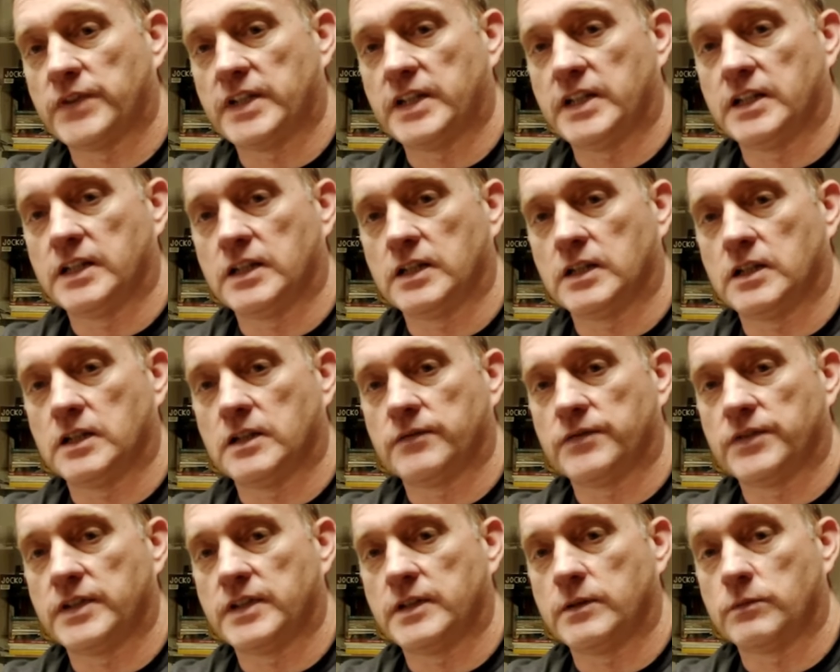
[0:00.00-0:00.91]
fitting
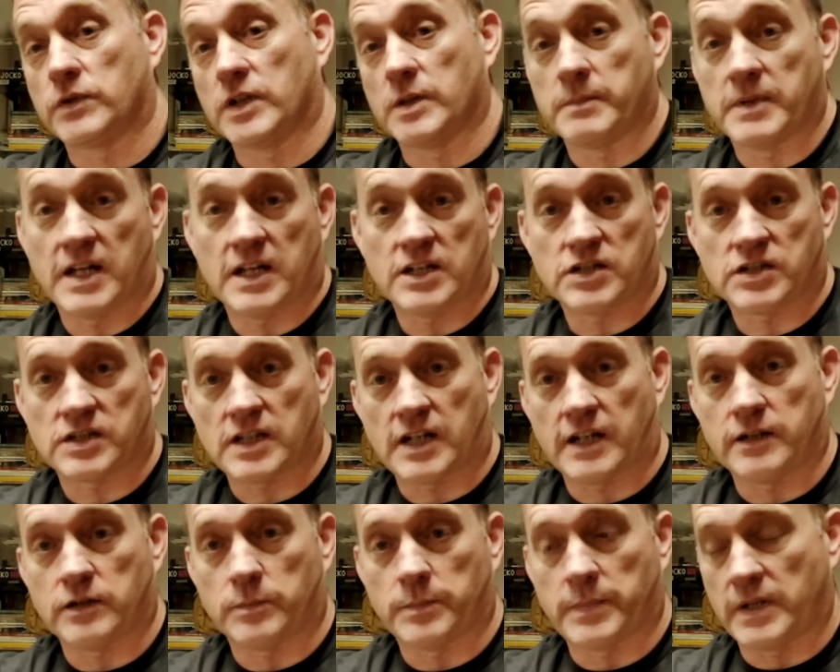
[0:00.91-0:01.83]
of the Remage
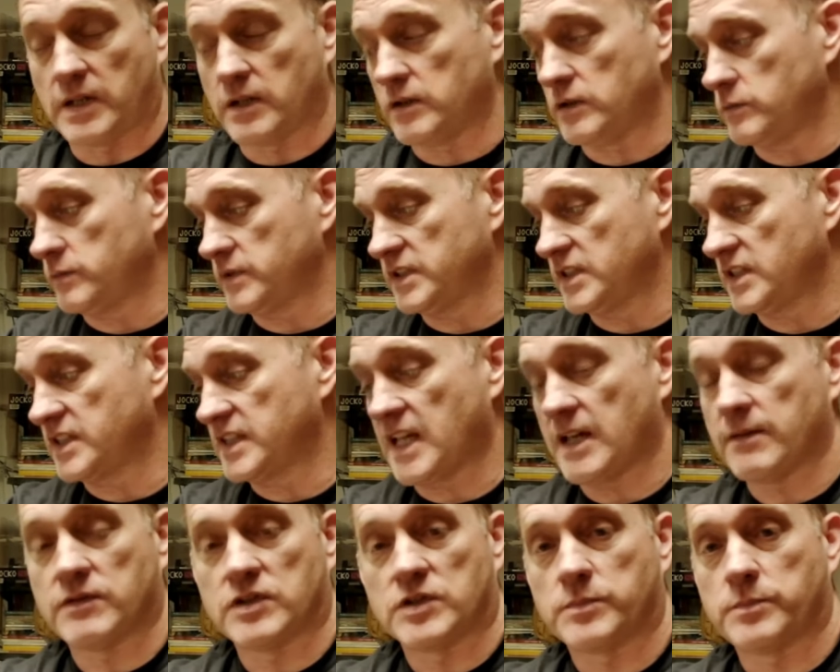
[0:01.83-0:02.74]
style barrel with the
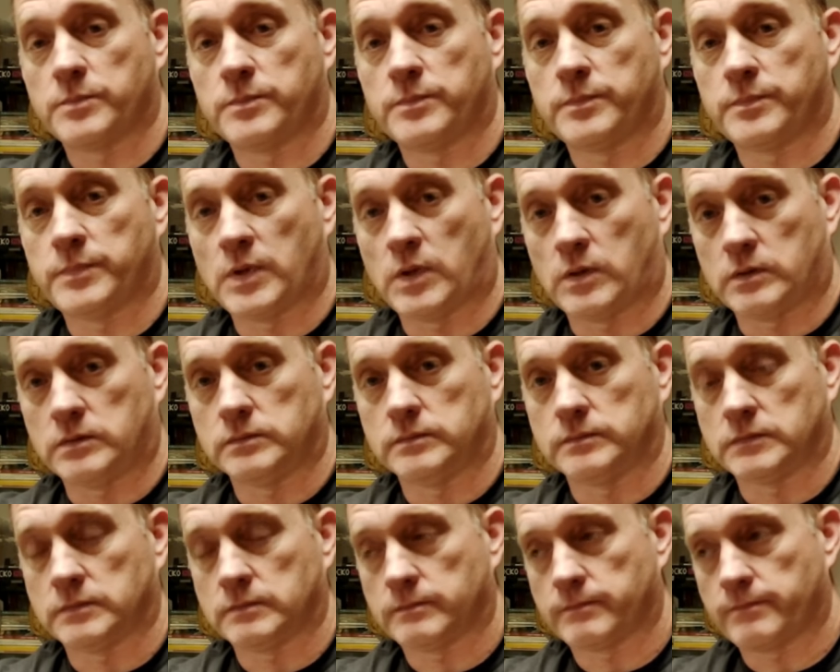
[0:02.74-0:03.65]
Savage
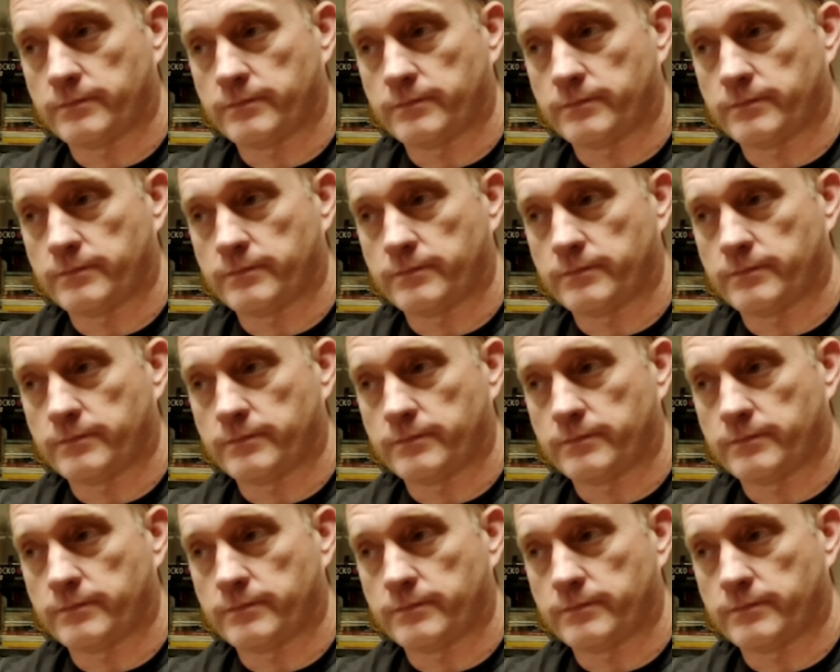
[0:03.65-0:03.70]
bolt